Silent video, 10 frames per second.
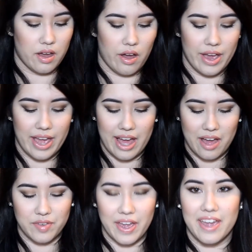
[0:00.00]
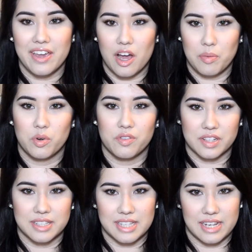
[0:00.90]
I have a couple of
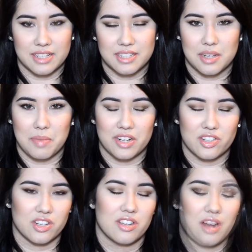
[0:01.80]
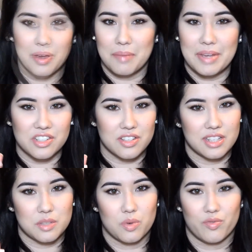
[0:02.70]
concealers to mention. I'm going to mention
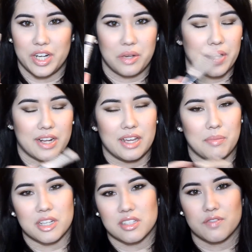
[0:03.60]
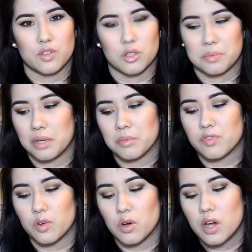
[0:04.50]
this one really quickly because I've talked about it
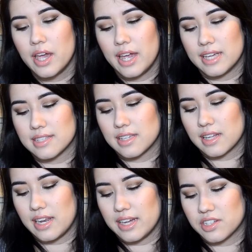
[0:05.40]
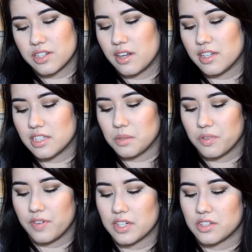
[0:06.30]
before. It's the Collection Lasting
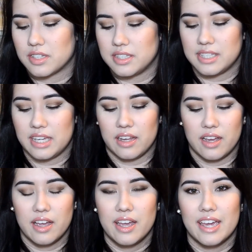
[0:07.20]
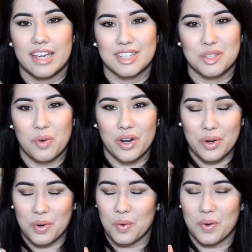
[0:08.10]
Perfection Concealer. It's the one I
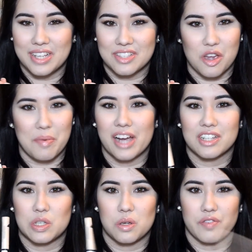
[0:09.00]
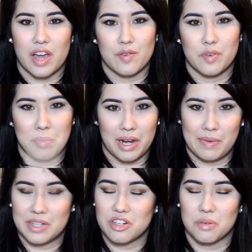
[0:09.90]
always go back to if I have a
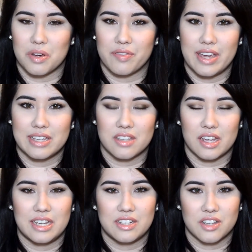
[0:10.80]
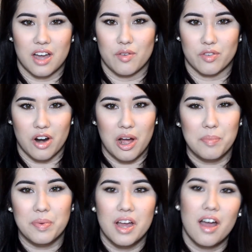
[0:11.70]
blemish on my face that I need to cover up.